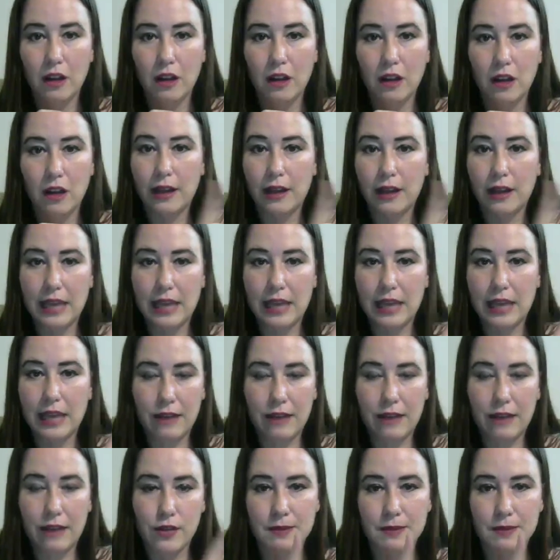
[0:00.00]
like after
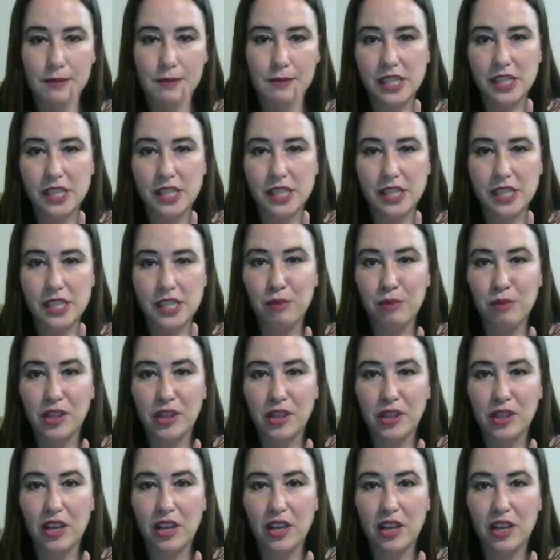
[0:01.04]
this much time in
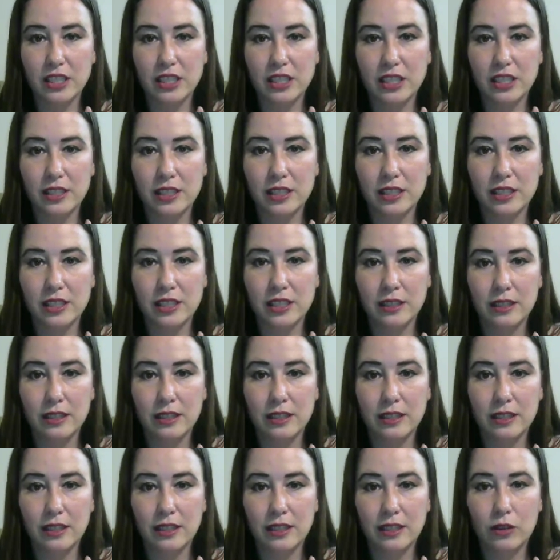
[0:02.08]
the auction,
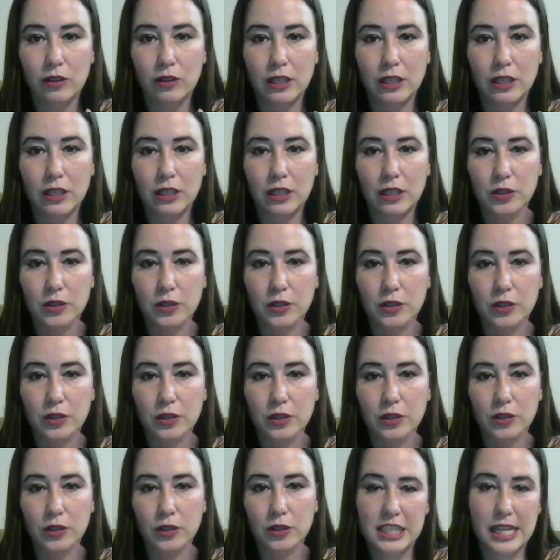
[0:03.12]
you can do
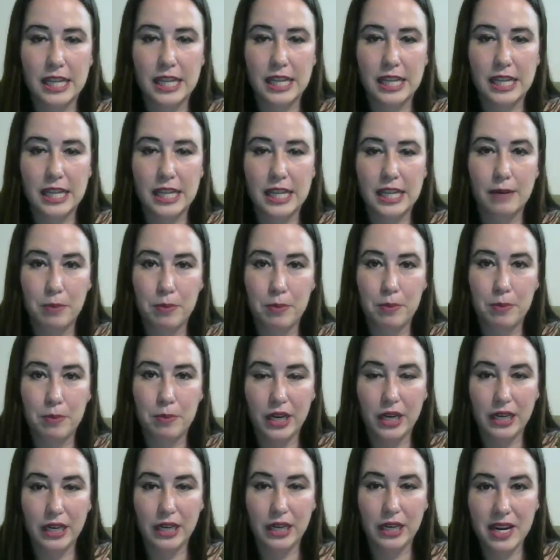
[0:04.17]
it, set a bid, put in
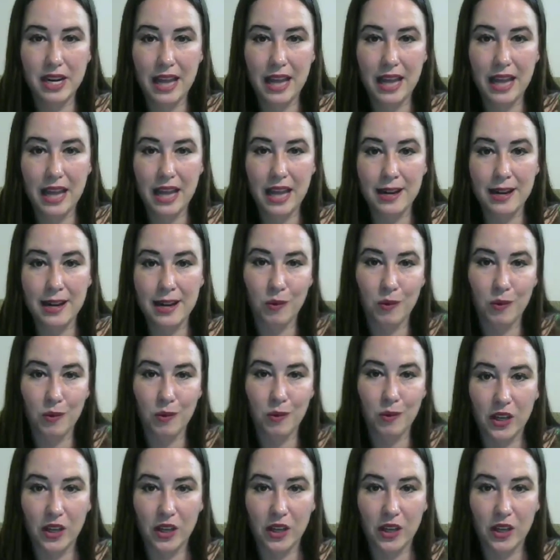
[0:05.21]
a bid again, and you'll
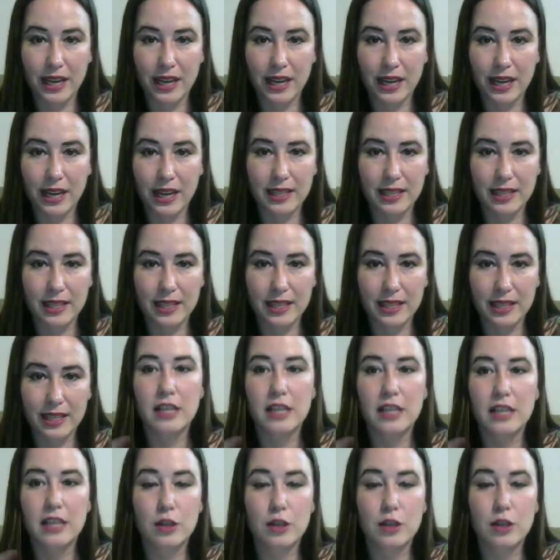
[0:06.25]
win credits.
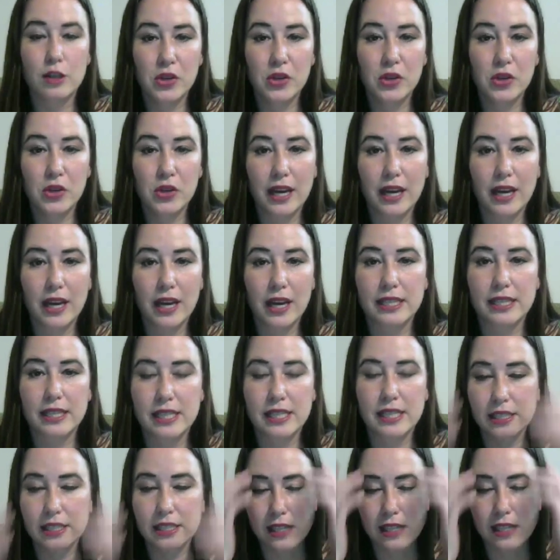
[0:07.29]
So you build credits
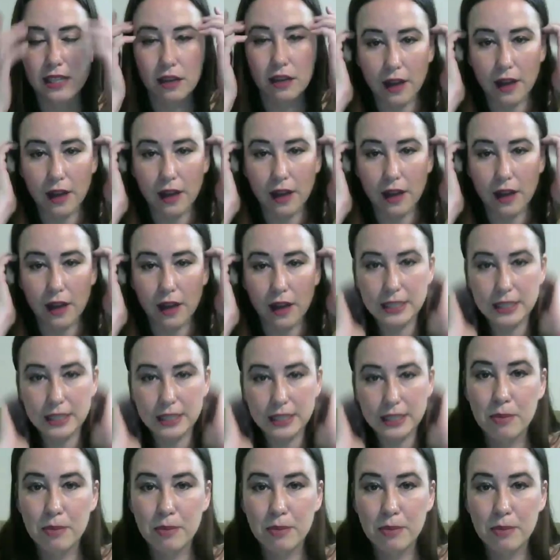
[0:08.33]
and stuff on
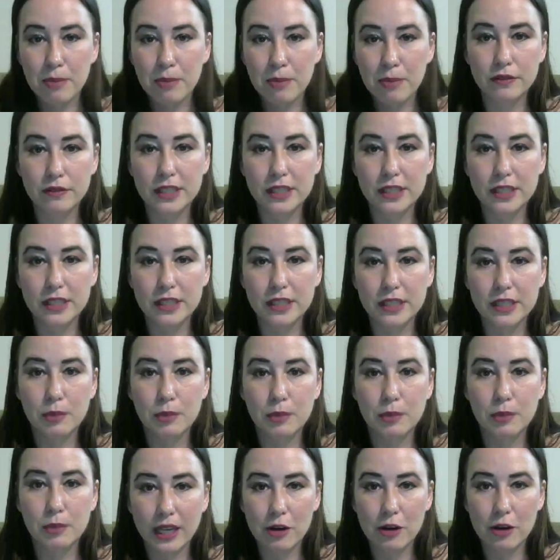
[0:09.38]
top of just putting
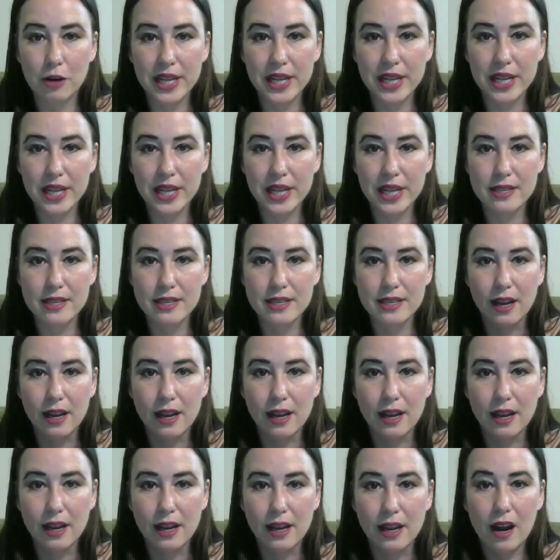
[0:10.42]
in your bids.
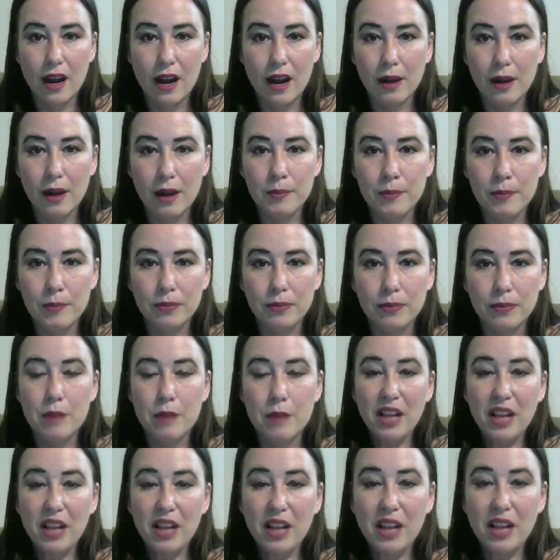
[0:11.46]

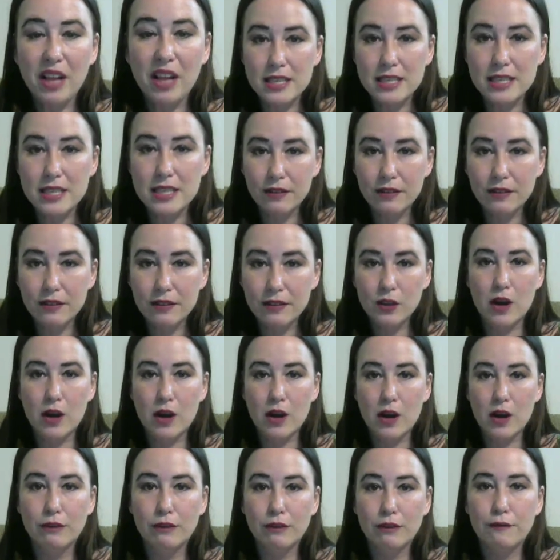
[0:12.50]
Plus, if you are an
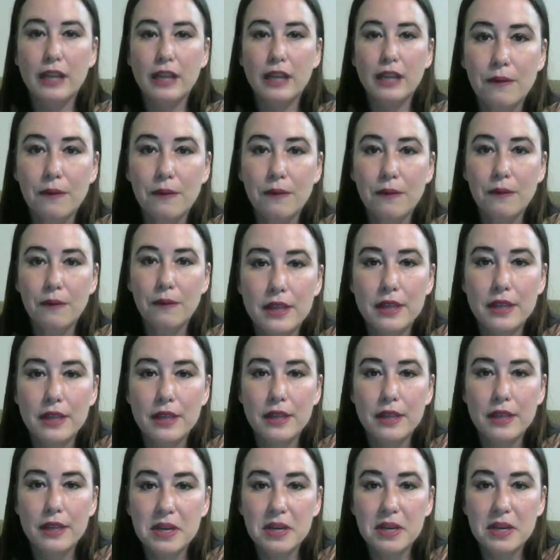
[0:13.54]
affiliate with this
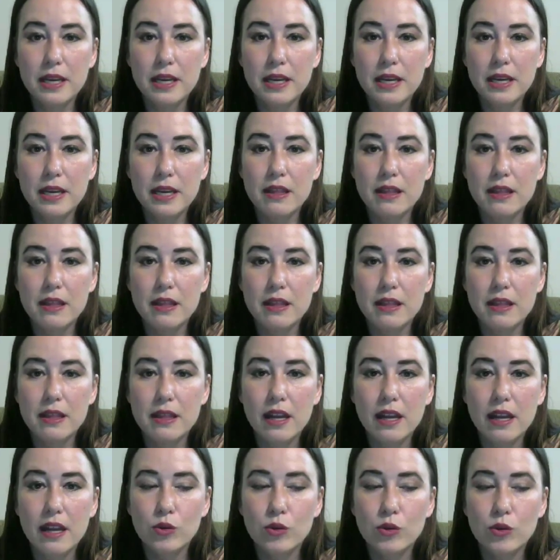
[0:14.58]
company, then
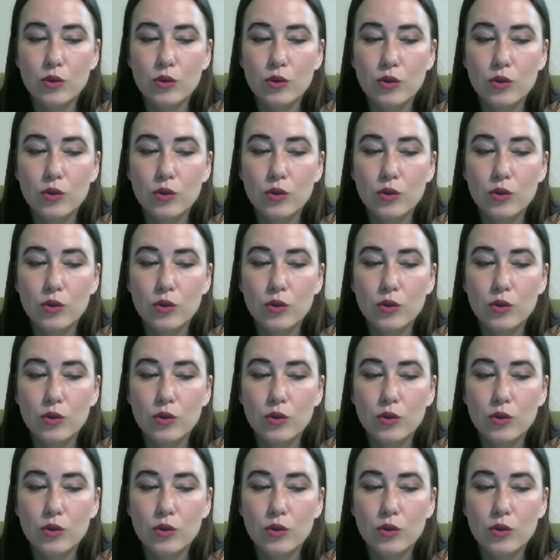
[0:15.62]
you,